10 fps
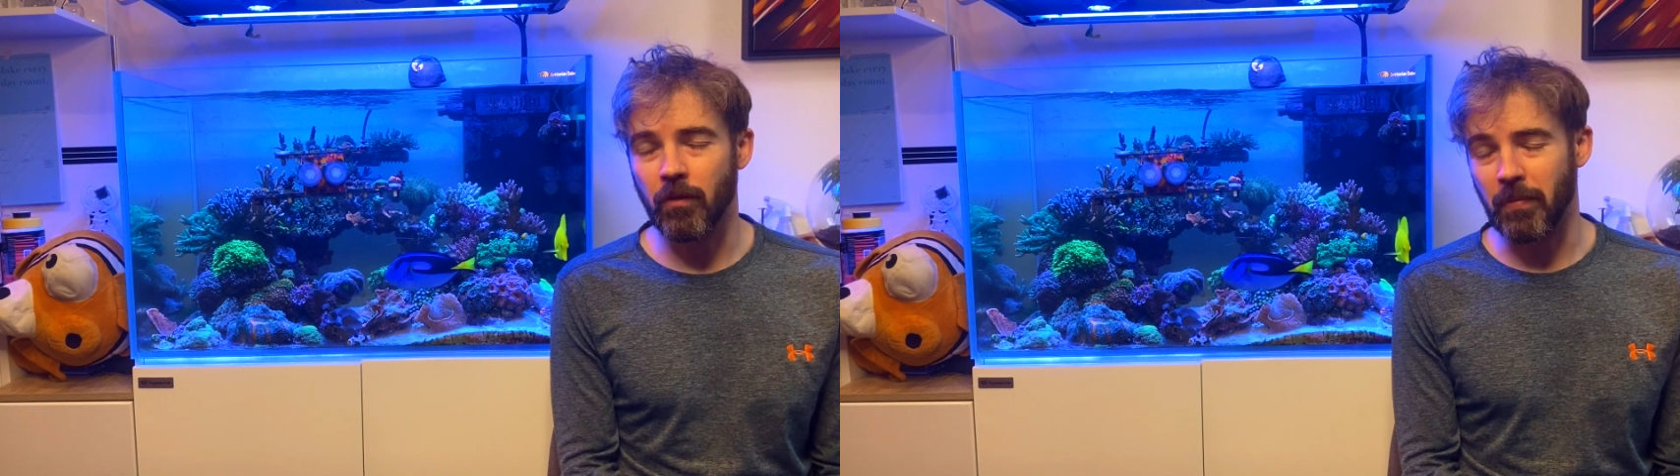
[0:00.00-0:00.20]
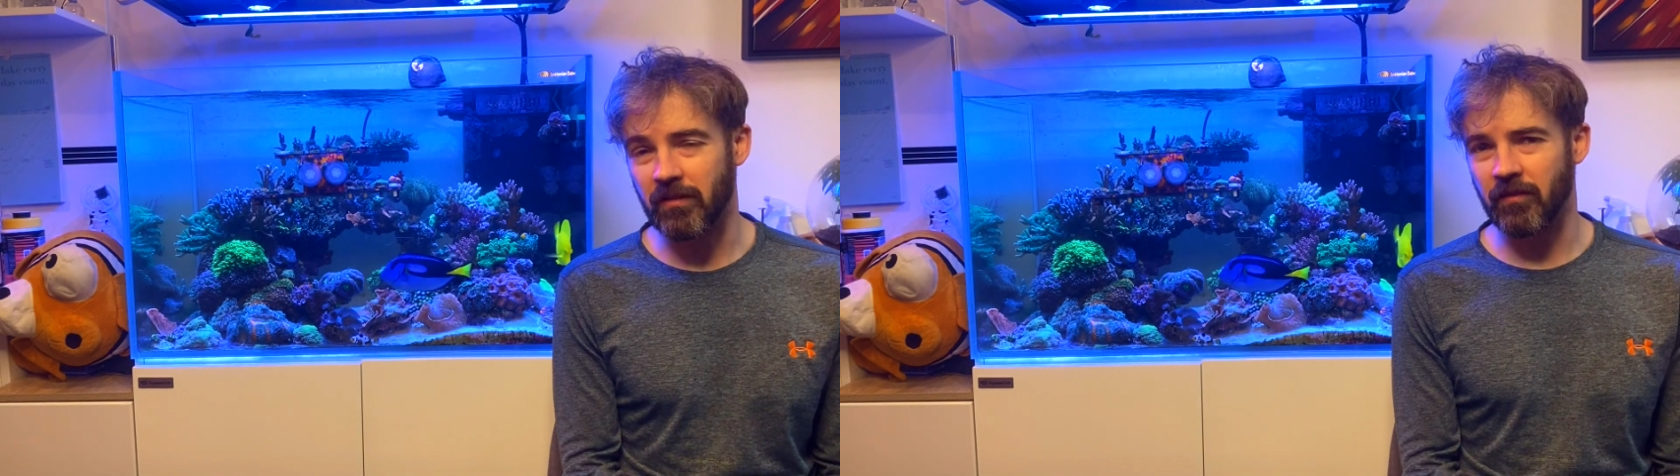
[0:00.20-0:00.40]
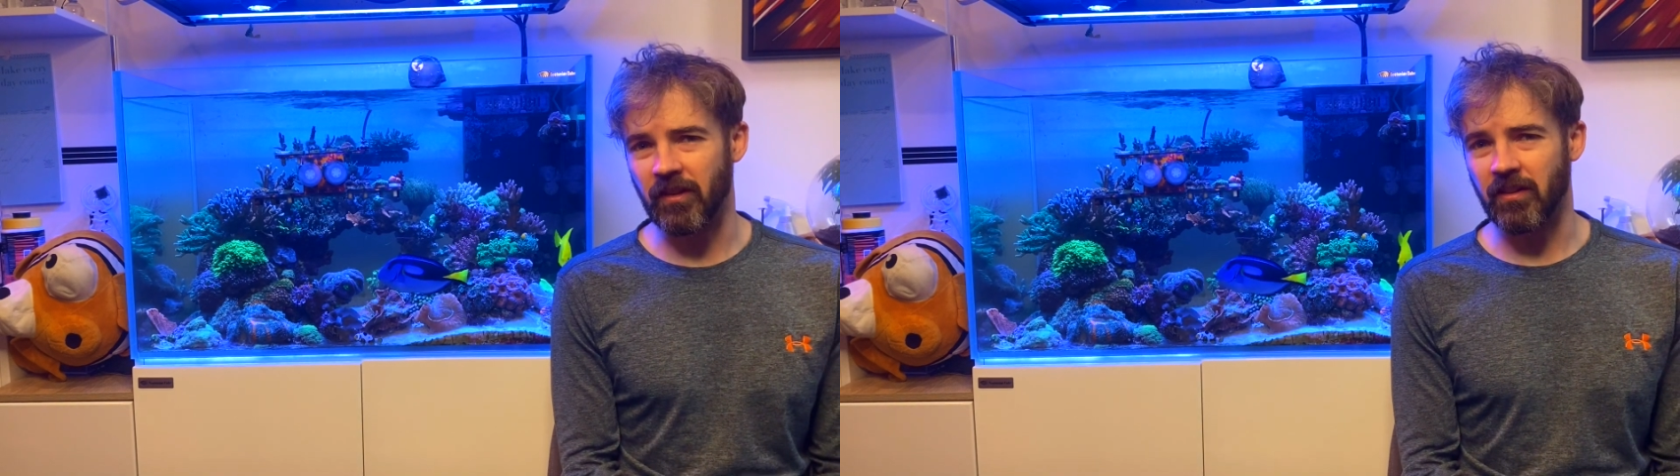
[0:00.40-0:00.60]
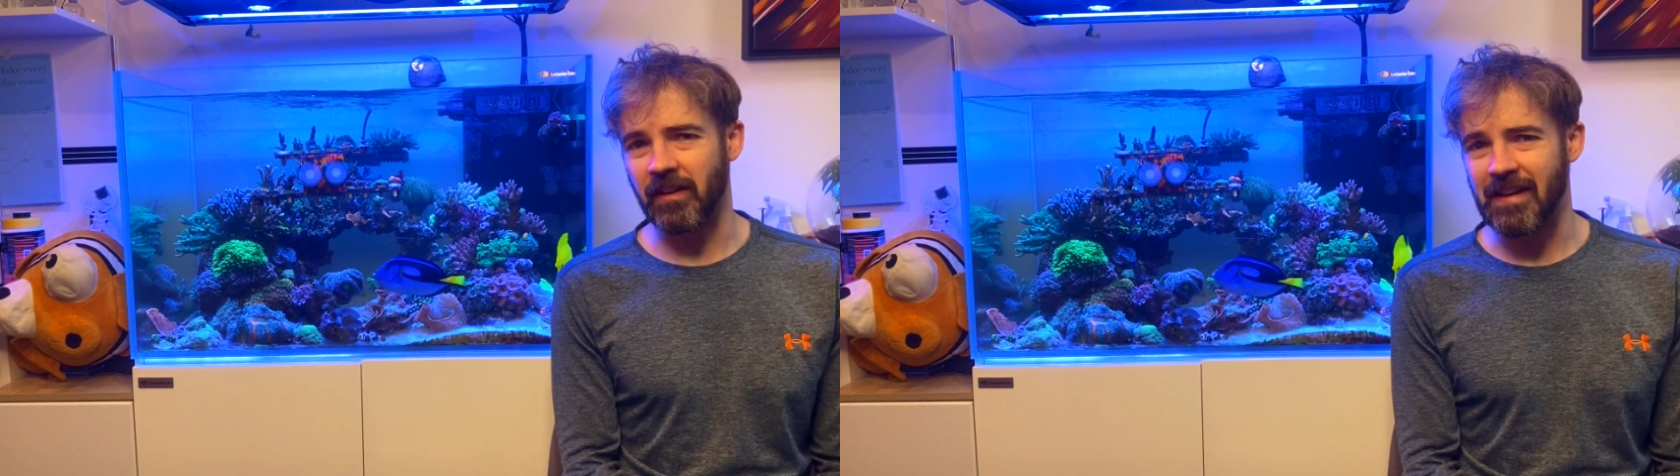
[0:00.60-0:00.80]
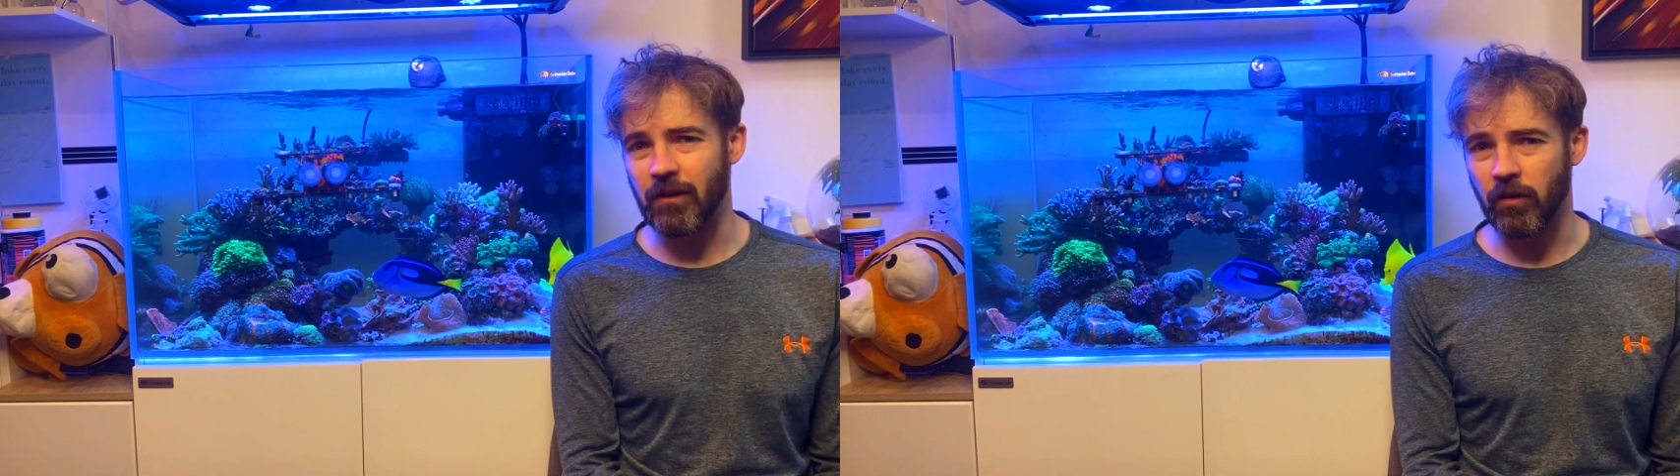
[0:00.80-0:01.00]
Pacific
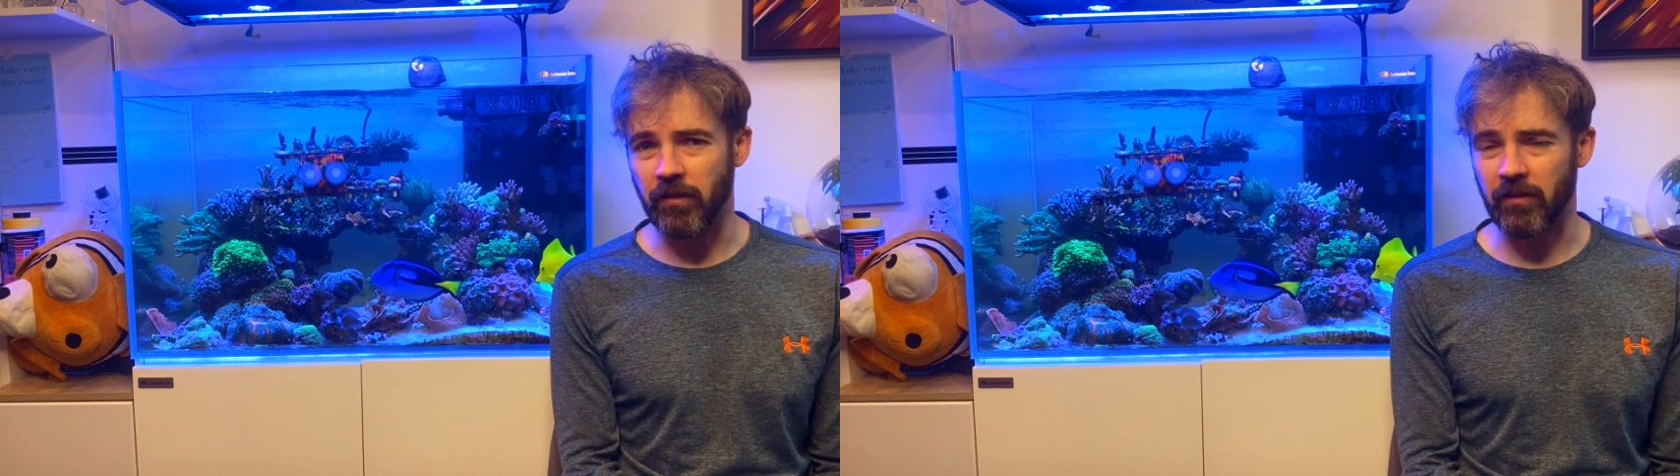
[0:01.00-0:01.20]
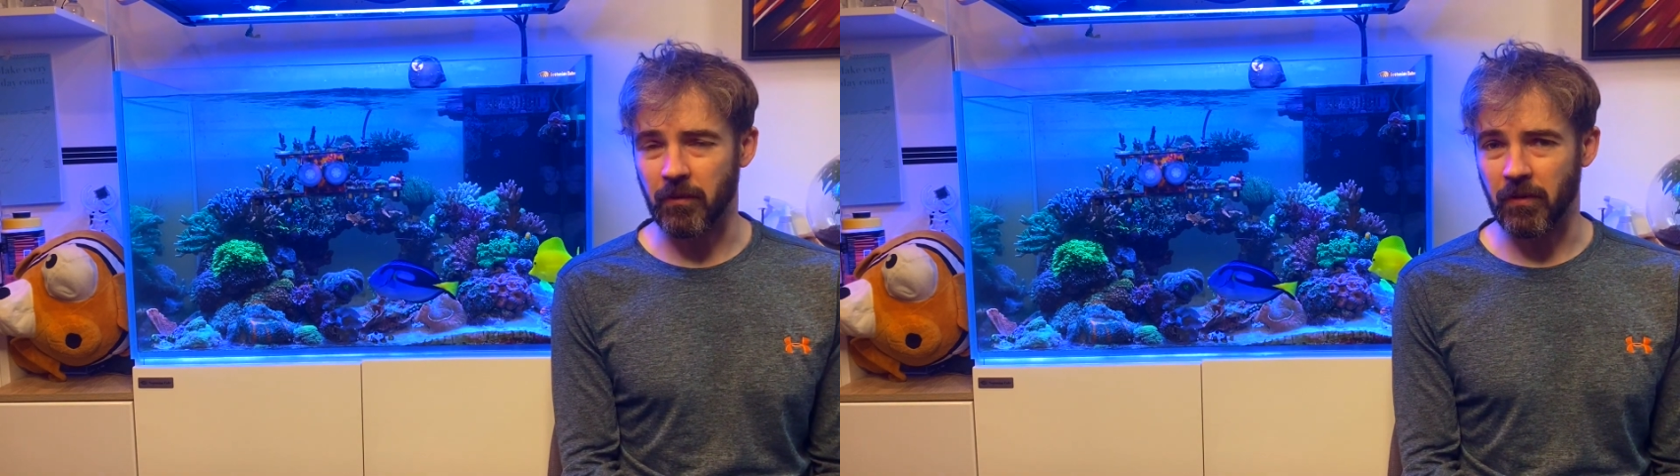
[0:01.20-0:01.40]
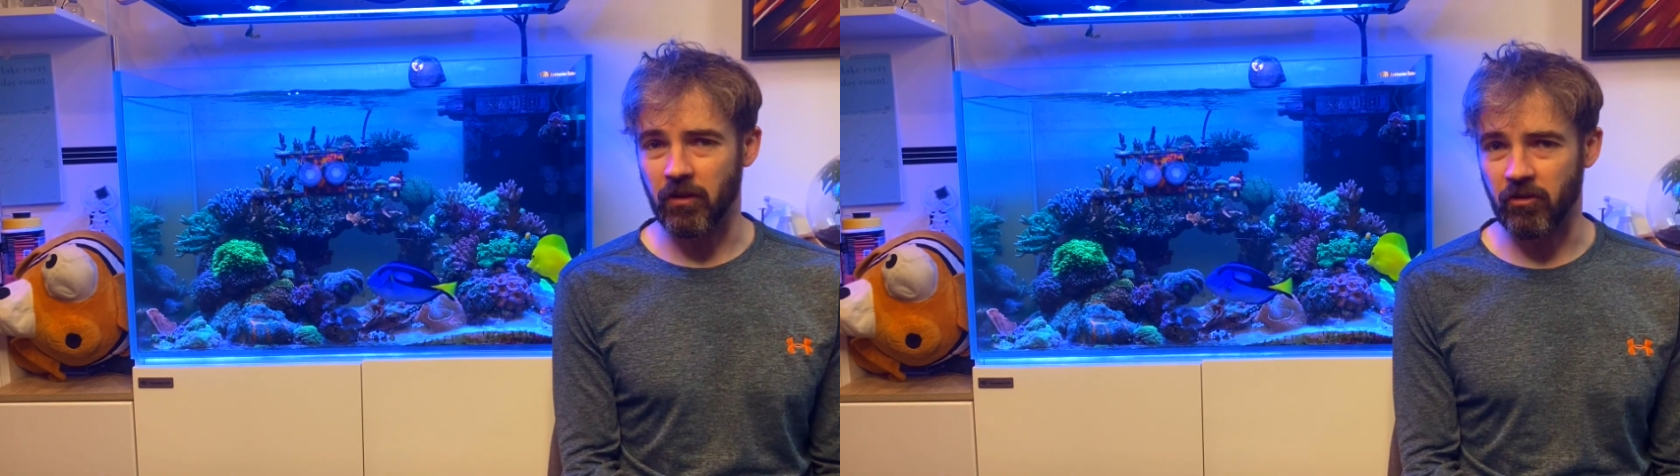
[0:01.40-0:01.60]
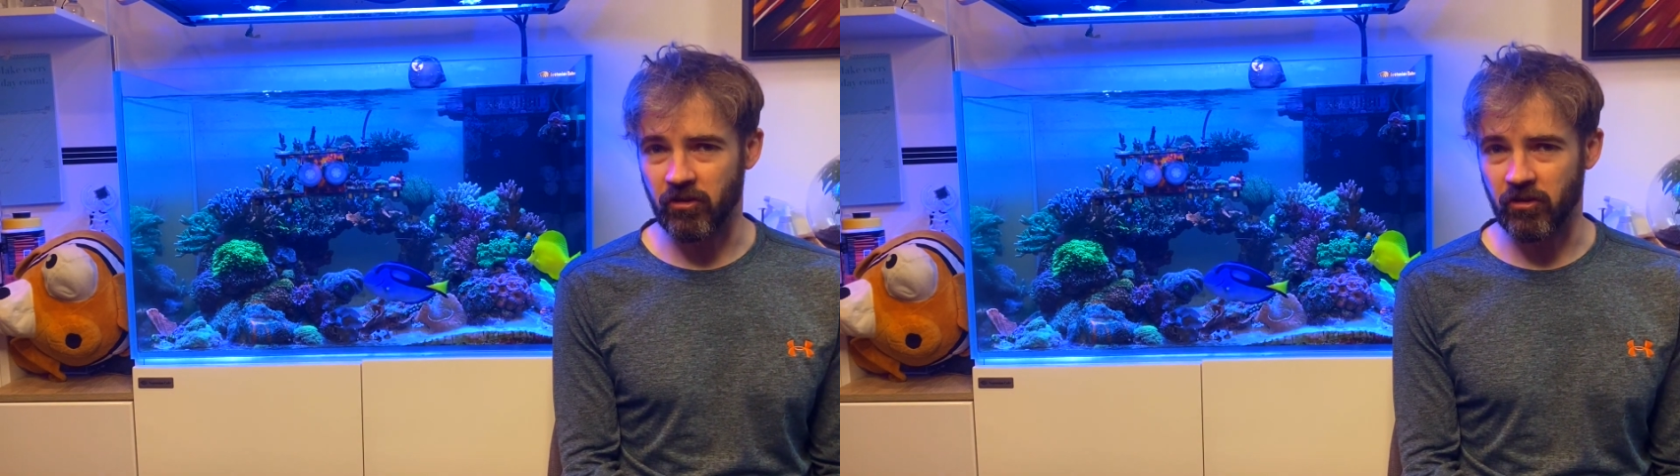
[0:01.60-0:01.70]
Sun ecosystem than